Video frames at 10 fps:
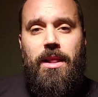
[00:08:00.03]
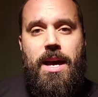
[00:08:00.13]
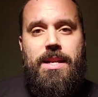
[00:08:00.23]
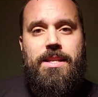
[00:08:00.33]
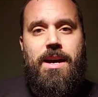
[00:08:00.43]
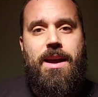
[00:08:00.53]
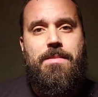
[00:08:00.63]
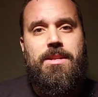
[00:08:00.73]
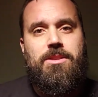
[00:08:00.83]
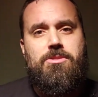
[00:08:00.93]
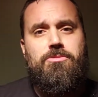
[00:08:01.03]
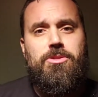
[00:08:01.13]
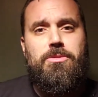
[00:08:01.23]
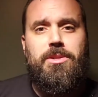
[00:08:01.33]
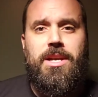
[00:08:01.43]
lot of time into the
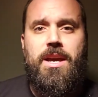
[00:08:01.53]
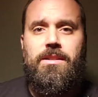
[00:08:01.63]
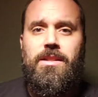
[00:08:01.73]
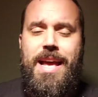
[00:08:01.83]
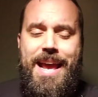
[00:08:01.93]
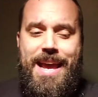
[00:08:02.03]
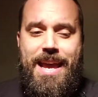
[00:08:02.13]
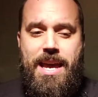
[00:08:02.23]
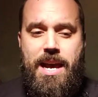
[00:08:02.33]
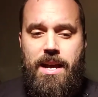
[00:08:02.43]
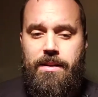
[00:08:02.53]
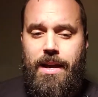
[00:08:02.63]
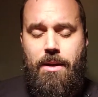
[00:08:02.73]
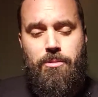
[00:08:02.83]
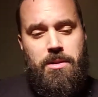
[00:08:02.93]
YouTube channel, and
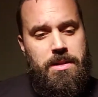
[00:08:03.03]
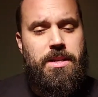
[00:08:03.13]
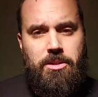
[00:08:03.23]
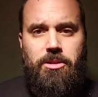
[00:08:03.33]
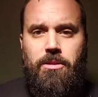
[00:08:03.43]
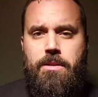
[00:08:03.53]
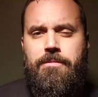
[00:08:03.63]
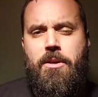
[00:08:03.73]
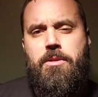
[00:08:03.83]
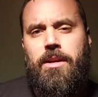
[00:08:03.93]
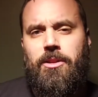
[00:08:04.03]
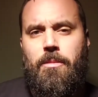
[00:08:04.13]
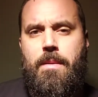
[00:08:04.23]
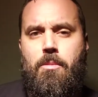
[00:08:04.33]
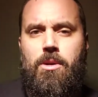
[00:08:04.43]
I really need to start devoting a little
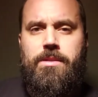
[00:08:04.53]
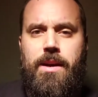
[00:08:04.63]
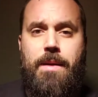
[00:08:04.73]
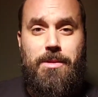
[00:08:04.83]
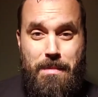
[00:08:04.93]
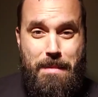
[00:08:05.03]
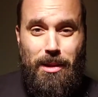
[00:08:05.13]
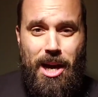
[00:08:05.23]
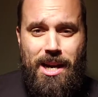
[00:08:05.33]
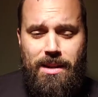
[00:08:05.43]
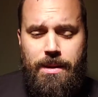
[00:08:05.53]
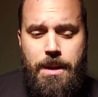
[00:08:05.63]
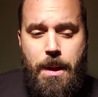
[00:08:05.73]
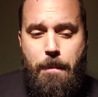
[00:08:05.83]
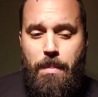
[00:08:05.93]
bit more time to my blog.
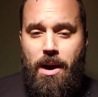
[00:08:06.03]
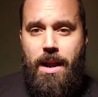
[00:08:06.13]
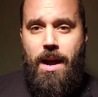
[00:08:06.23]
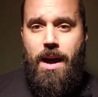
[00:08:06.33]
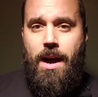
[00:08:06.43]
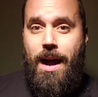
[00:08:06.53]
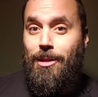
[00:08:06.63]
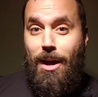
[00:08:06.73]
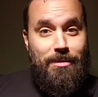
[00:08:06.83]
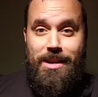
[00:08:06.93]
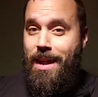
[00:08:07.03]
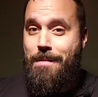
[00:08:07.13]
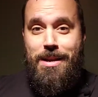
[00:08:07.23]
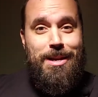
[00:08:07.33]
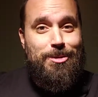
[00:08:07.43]
But I love it. I
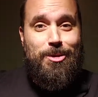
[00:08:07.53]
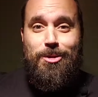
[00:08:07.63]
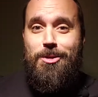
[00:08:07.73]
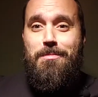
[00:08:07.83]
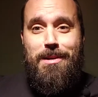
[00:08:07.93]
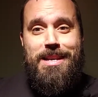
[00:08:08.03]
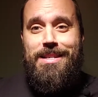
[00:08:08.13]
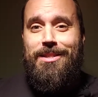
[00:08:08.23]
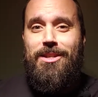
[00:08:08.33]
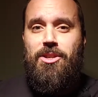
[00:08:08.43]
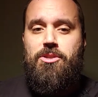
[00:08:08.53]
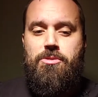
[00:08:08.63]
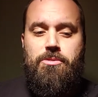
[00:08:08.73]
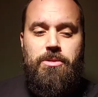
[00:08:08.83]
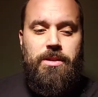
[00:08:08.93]
mean, it's super easy to
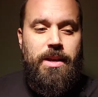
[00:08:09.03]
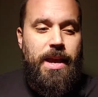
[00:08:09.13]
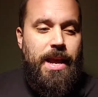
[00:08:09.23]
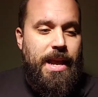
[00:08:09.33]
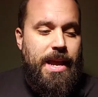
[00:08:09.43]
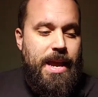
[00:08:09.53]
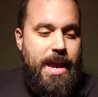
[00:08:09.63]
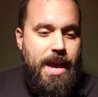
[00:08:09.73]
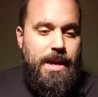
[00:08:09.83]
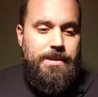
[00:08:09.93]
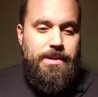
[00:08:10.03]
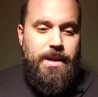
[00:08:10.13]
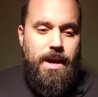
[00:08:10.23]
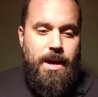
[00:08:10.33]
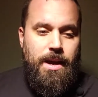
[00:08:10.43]
use, and
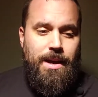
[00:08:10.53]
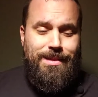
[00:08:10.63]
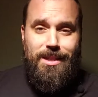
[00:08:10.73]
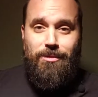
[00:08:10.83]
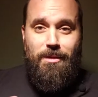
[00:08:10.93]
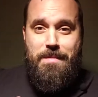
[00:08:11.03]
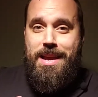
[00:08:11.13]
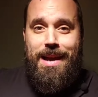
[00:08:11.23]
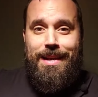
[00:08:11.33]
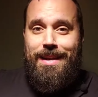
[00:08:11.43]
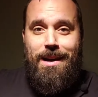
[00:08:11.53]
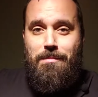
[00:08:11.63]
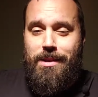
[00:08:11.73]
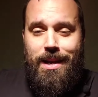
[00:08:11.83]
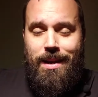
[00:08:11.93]
at least for me, I can
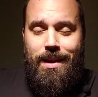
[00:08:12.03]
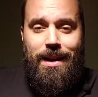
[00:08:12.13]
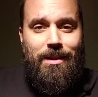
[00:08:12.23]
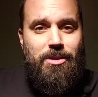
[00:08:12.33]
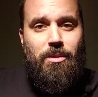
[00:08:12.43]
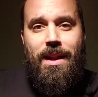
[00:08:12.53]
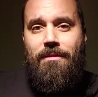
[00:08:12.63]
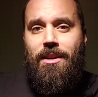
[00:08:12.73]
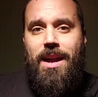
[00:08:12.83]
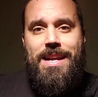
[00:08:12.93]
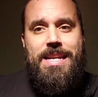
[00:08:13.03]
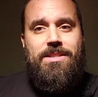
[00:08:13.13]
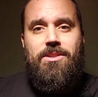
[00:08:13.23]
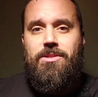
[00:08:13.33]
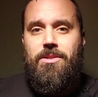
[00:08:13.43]
update it and I can do whatever I need
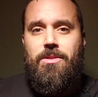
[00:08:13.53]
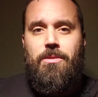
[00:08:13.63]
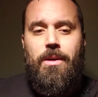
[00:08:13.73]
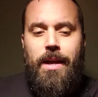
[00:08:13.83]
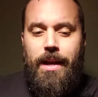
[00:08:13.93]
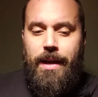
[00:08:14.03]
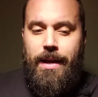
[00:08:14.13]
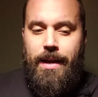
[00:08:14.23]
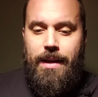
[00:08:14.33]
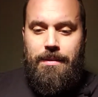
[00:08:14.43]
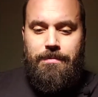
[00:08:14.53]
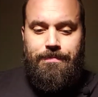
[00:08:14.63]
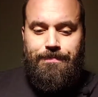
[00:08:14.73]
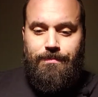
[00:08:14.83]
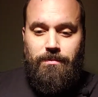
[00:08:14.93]
to do.
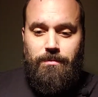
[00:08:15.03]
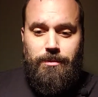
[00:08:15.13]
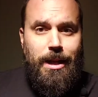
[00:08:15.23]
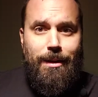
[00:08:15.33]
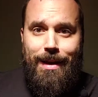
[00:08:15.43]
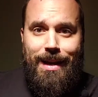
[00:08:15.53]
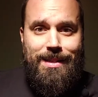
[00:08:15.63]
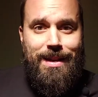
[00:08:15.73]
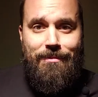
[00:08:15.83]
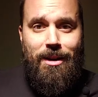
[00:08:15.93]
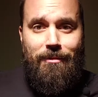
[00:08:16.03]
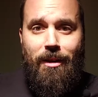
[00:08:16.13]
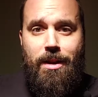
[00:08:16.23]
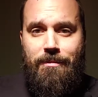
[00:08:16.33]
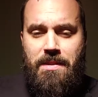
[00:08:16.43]
Like I said, very,
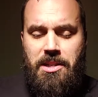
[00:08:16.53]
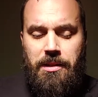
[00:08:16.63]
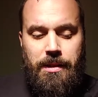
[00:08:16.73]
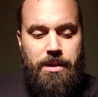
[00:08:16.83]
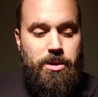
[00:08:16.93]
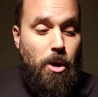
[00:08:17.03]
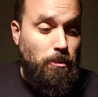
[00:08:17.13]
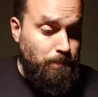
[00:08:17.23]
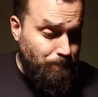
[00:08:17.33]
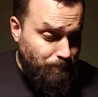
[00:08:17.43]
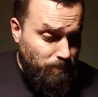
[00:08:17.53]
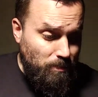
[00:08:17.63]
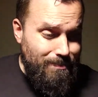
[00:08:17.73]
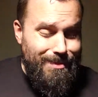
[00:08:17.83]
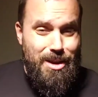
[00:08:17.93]
very efficiently. So
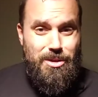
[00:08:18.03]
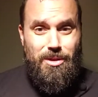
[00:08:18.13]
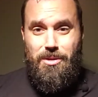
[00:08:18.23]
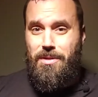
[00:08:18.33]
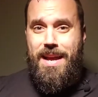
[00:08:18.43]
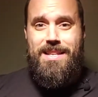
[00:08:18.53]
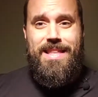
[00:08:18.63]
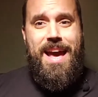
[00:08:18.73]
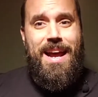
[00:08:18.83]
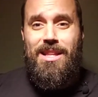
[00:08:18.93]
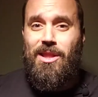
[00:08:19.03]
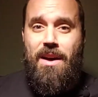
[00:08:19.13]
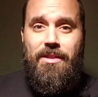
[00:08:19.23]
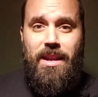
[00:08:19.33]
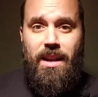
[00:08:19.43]
that's that. I
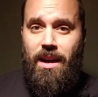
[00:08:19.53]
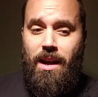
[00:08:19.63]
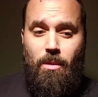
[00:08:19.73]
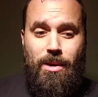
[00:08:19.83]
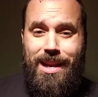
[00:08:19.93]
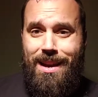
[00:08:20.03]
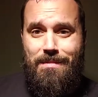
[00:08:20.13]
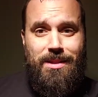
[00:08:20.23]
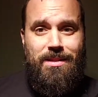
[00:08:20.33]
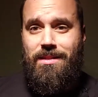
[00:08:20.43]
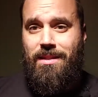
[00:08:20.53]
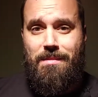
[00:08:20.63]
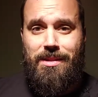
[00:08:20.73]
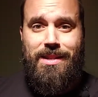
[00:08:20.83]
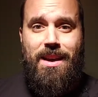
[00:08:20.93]
love it. When it
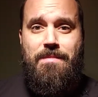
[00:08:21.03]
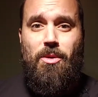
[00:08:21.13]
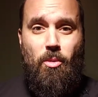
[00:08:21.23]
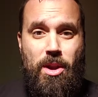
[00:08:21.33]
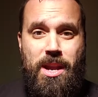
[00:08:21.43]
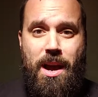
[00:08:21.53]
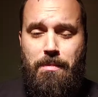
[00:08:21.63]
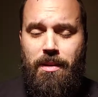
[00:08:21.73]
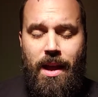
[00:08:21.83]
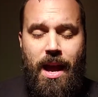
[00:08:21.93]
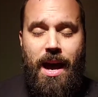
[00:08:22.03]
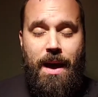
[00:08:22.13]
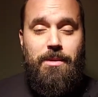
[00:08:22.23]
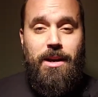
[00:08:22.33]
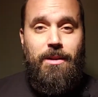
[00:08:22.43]
comes time to re-up,
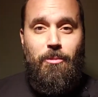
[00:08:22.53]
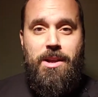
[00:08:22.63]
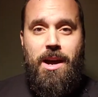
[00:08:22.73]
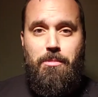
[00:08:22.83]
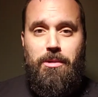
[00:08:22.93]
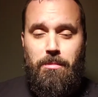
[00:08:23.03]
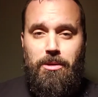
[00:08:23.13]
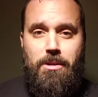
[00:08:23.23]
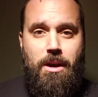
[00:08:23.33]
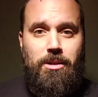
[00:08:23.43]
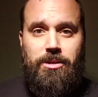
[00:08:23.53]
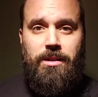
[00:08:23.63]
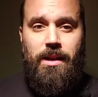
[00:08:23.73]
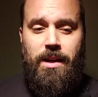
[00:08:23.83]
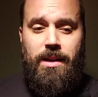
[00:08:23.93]
I'm gonna re-up with
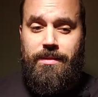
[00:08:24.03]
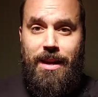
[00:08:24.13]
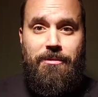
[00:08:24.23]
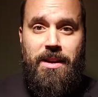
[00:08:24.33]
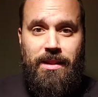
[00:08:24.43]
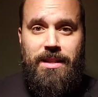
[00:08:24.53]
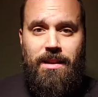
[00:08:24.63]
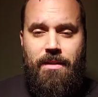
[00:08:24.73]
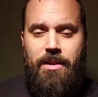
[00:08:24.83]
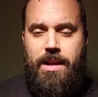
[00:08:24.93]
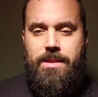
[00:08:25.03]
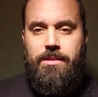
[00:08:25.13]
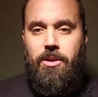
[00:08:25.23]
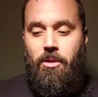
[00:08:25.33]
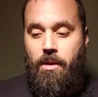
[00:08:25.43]
Bluehost. Definitely love it. I think
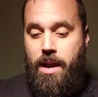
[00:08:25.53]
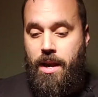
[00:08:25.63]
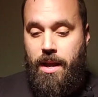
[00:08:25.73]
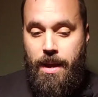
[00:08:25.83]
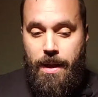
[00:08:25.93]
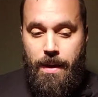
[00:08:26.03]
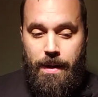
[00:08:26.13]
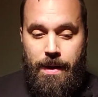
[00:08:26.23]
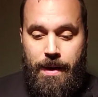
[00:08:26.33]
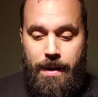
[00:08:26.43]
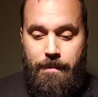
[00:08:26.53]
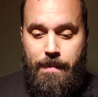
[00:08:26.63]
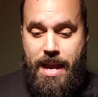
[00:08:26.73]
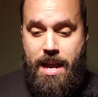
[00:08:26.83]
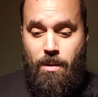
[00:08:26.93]
they're great.
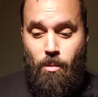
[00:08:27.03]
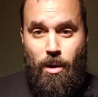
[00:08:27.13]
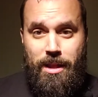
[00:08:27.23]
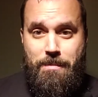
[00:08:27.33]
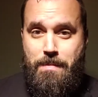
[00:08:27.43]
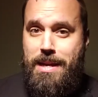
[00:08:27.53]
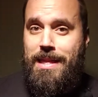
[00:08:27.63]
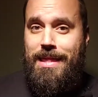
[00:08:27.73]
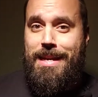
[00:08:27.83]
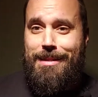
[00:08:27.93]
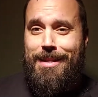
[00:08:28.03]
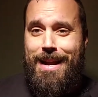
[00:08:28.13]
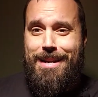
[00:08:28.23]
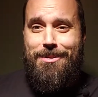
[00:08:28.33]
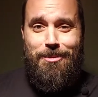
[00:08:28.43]
And one of the big things that I
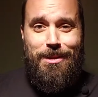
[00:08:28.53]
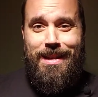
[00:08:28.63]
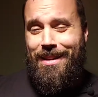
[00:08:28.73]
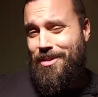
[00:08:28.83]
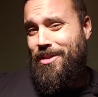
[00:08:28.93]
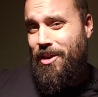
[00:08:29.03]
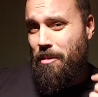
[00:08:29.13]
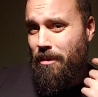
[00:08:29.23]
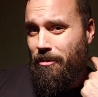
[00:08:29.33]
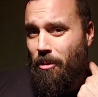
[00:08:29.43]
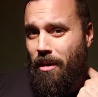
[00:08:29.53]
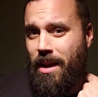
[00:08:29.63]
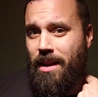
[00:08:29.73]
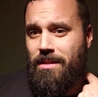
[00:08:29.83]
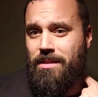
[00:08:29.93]
didn't really consider
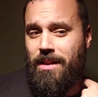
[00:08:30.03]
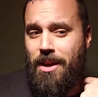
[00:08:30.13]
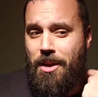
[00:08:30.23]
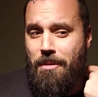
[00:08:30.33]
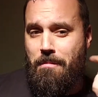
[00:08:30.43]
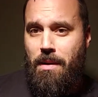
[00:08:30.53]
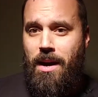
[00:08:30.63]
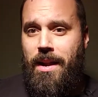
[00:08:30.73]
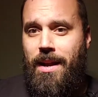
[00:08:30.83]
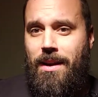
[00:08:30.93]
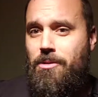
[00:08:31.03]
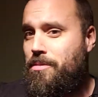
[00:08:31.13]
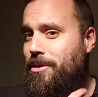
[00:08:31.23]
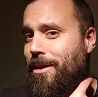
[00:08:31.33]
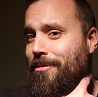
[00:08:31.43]
beforehand, but
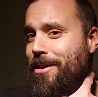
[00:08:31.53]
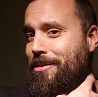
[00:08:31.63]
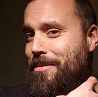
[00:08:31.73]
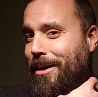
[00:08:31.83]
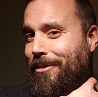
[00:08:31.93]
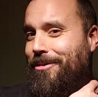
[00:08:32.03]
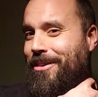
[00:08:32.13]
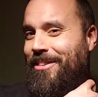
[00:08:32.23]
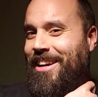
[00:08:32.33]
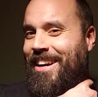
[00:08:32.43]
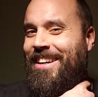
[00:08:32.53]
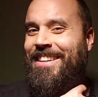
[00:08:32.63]
oops, sorry if I hit the microphone there.